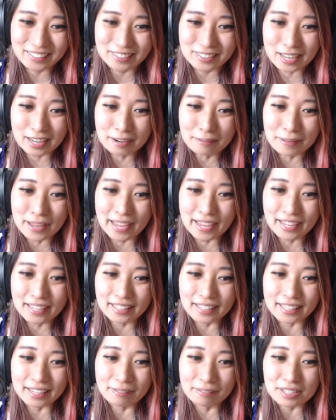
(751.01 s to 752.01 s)
Time to pay
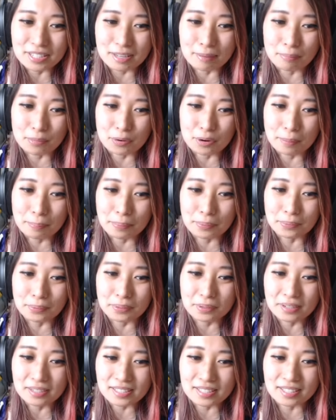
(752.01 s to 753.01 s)
Lee with some more
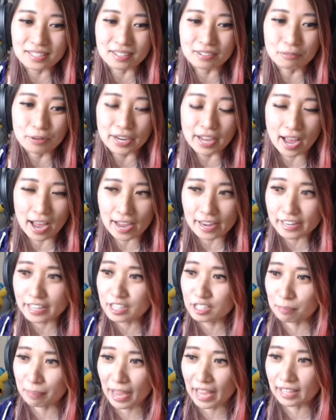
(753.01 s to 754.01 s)
pools. Wait, I need
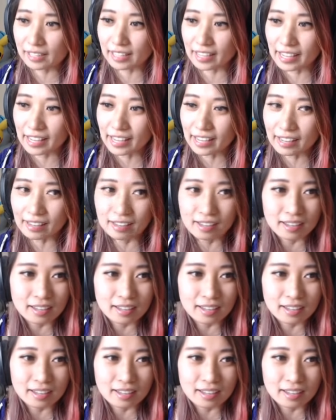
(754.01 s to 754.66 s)
to pay Lee?